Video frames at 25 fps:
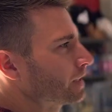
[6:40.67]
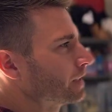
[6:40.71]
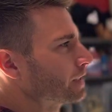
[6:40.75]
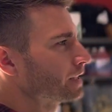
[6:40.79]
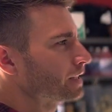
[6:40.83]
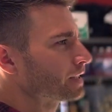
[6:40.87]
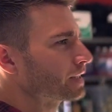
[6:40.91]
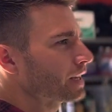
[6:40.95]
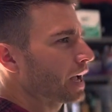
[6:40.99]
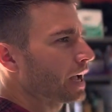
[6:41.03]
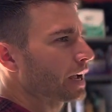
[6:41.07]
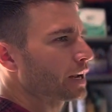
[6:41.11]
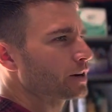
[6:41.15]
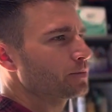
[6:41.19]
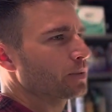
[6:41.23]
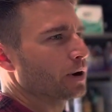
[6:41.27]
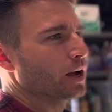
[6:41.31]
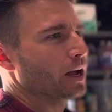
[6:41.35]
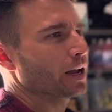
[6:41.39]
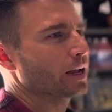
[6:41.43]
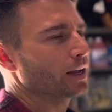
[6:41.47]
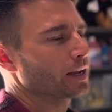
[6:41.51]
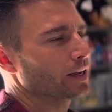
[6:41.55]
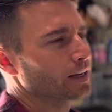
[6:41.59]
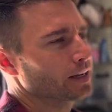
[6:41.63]
designed
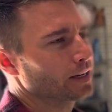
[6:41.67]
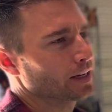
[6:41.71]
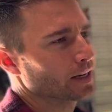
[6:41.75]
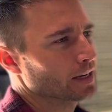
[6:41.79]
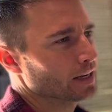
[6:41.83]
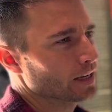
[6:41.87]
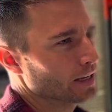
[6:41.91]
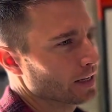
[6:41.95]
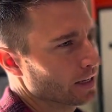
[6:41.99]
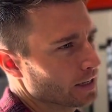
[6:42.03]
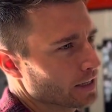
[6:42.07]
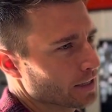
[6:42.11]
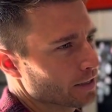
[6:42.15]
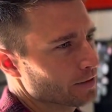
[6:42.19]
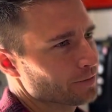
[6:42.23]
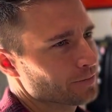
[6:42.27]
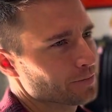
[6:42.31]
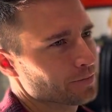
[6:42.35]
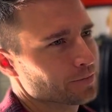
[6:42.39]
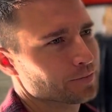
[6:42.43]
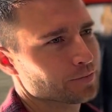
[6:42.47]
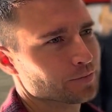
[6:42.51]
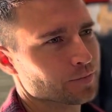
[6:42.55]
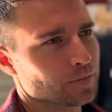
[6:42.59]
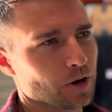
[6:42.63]
by
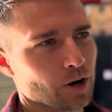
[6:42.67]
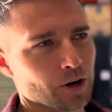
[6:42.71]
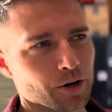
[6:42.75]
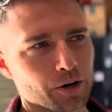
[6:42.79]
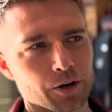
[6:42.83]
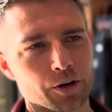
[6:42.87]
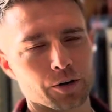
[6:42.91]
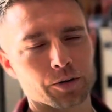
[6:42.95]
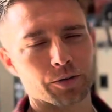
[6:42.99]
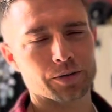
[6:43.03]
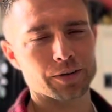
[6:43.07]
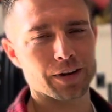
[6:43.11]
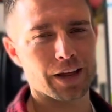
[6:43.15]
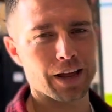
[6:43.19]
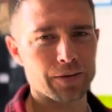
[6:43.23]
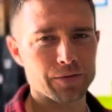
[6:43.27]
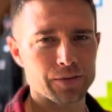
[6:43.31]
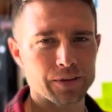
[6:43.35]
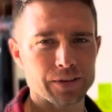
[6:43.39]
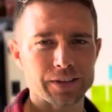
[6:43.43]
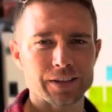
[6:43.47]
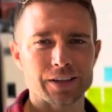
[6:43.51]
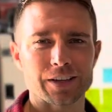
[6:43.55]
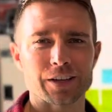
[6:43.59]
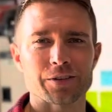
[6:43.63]
our own
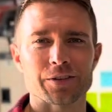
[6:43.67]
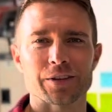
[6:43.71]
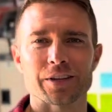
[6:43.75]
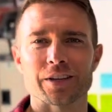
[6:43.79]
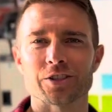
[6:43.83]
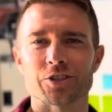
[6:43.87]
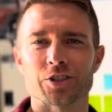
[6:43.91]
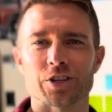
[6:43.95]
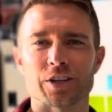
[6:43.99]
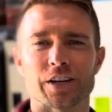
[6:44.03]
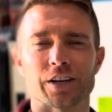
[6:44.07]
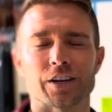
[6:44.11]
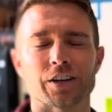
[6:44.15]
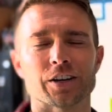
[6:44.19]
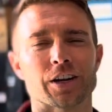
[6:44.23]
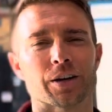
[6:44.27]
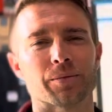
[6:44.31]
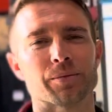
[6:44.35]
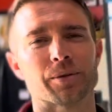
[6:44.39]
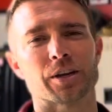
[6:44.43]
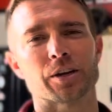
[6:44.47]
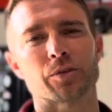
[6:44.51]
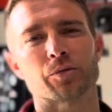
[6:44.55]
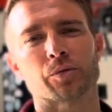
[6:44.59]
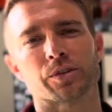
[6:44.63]
Evan, the engineer,
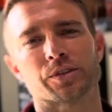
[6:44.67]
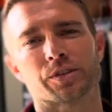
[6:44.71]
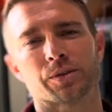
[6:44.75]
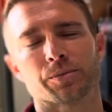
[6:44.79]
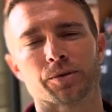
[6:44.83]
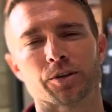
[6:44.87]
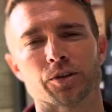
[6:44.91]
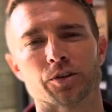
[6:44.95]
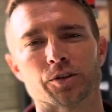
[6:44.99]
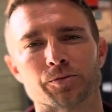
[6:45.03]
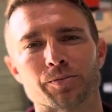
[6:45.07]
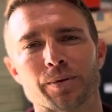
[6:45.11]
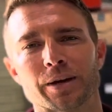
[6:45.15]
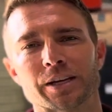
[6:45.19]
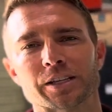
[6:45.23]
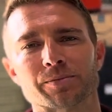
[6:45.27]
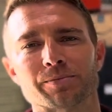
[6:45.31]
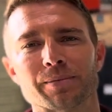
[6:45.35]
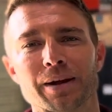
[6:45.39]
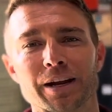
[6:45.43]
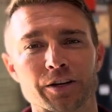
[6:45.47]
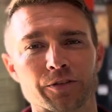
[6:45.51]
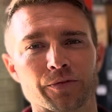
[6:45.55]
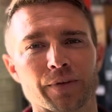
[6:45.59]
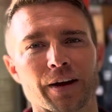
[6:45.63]
coming in with some of those best
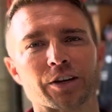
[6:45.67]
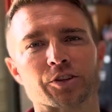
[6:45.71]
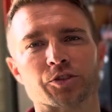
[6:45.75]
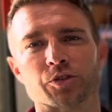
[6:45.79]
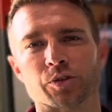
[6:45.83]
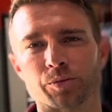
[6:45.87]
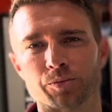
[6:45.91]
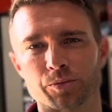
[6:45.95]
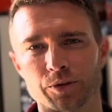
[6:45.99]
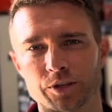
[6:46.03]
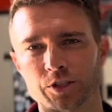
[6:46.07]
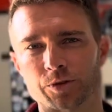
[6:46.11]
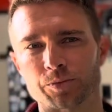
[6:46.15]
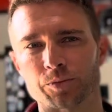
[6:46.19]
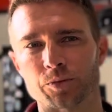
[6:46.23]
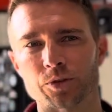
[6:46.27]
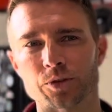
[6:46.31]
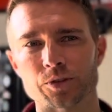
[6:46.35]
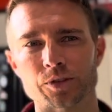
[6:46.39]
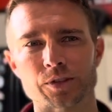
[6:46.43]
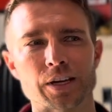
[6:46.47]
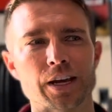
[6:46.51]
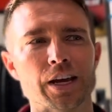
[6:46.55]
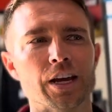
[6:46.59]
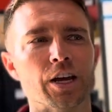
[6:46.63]
manufacturing
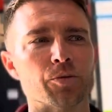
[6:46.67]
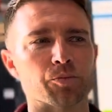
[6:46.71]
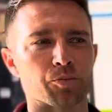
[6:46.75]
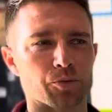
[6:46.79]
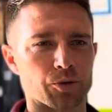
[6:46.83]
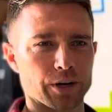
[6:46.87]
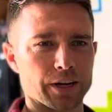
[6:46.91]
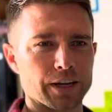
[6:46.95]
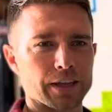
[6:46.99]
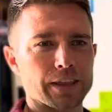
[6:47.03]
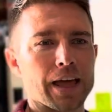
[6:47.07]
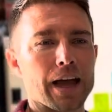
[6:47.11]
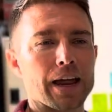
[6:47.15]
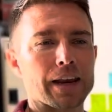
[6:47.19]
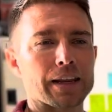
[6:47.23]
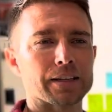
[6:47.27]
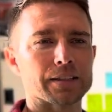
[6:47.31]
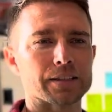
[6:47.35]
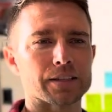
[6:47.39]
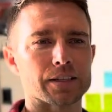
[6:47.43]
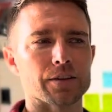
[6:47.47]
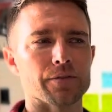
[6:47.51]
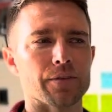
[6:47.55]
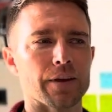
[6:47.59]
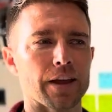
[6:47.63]
principles, bringing that
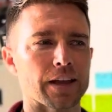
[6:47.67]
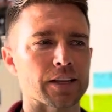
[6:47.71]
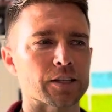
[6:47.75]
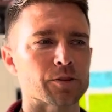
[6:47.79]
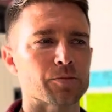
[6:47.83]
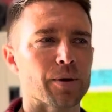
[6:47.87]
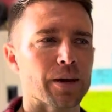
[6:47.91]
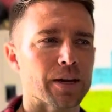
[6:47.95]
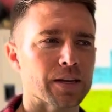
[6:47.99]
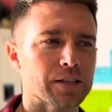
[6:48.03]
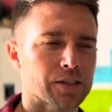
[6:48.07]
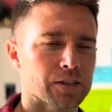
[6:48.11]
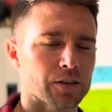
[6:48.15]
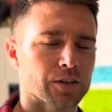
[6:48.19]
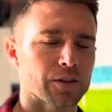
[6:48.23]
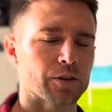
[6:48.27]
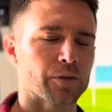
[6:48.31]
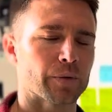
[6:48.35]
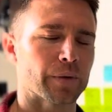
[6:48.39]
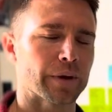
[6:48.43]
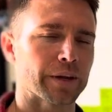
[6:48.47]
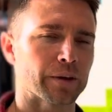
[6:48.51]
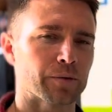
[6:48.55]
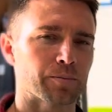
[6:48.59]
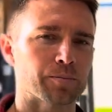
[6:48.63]
into the van space so that
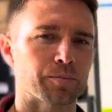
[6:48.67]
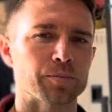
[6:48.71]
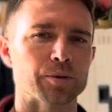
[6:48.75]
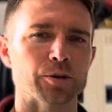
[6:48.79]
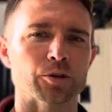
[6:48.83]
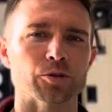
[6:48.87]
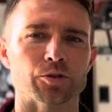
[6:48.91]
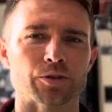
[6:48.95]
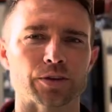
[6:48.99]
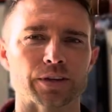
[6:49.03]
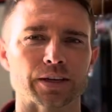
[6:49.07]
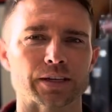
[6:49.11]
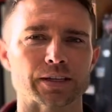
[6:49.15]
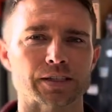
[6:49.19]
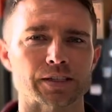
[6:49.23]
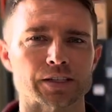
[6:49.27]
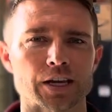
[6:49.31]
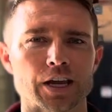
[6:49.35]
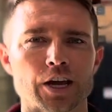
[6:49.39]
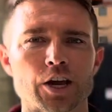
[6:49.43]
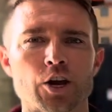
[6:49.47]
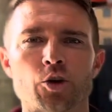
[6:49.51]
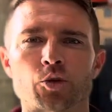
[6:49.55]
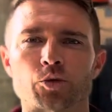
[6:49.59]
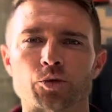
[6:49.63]
we can build things
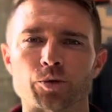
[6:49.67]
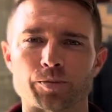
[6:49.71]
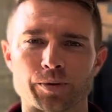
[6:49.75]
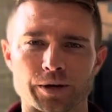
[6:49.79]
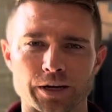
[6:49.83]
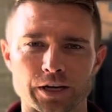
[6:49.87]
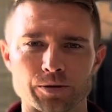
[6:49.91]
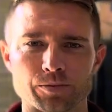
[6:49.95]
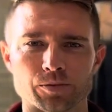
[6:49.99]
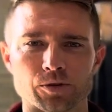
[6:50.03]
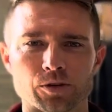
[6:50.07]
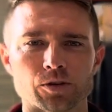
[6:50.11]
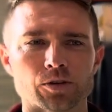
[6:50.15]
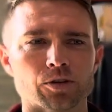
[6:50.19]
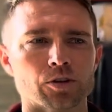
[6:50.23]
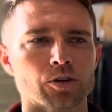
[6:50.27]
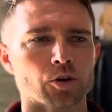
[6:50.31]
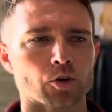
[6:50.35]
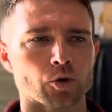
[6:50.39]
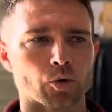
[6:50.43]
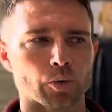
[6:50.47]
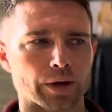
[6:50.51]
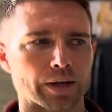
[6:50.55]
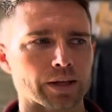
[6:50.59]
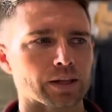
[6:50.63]
repeatable,
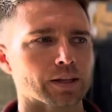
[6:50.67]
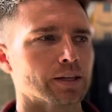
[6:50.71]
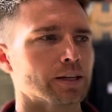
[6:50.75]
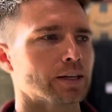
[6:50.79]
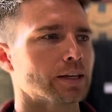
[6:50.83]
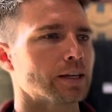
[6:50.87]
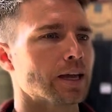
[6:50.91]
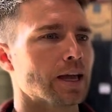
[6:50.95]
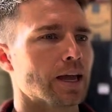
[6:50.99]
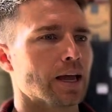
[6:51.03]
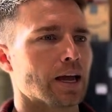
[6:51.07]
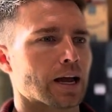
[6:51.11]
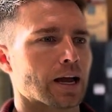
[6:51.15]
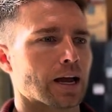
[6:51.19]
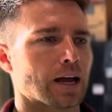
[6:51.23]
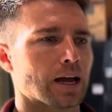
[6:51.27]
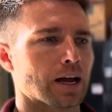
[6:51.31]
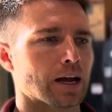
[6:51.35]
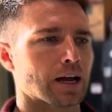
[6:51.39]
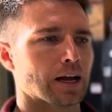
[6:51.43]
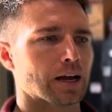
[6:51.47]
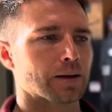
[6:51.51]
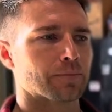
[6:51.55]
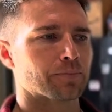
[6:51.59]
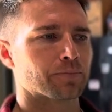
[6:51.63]
quickly,
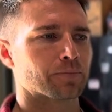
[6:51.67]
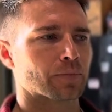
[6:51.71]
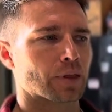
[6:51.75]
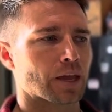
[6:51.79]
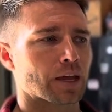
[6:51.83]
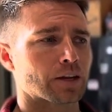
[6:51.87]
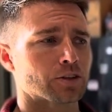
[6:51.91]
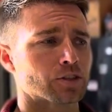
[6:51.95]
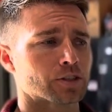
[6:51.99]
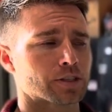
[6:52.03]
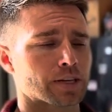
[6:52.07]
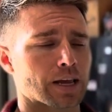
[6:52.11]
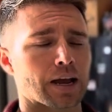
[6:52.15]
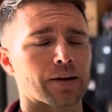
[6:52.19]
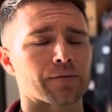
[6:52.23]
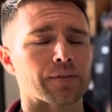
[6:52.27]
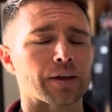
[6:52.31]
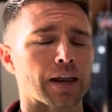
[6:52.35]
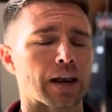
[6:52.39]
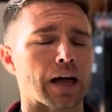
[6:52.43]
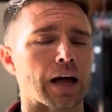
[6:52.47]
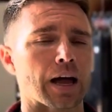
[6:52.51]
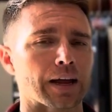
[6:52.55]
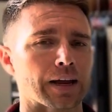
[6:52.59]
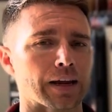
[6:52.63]
and just have
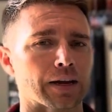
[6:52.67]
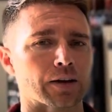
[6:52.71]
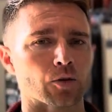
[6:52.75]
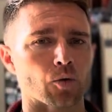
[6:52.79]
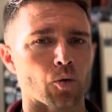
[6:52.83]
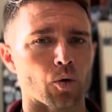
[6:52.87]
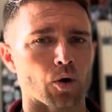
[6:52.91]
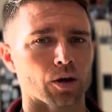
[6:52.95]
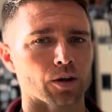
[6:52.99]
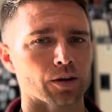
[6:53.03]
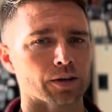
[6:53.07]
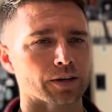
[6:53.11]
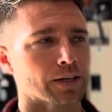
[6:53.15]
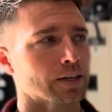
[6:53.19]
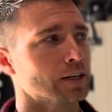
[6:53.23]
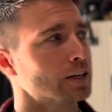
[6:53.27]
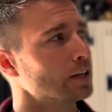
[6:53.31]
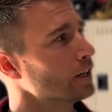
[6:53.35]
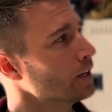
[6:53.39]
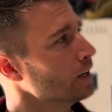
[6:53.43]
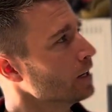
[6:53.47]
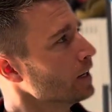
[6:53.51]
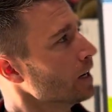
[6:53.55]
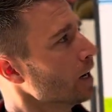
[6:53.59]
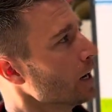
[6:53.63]
that high-end quality.
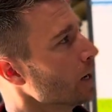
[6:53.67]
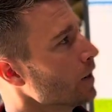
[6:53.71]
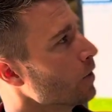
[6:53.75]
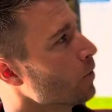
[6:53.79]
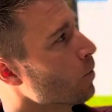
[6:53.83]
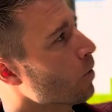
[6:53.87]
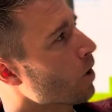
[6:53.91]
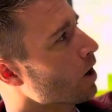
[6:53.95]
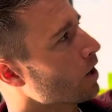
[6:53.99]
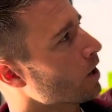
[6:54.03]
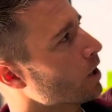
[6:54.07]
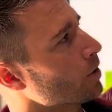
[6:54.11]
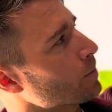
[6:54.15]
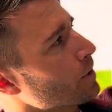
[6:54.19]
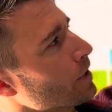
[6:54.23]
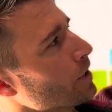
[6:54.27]
On the wall up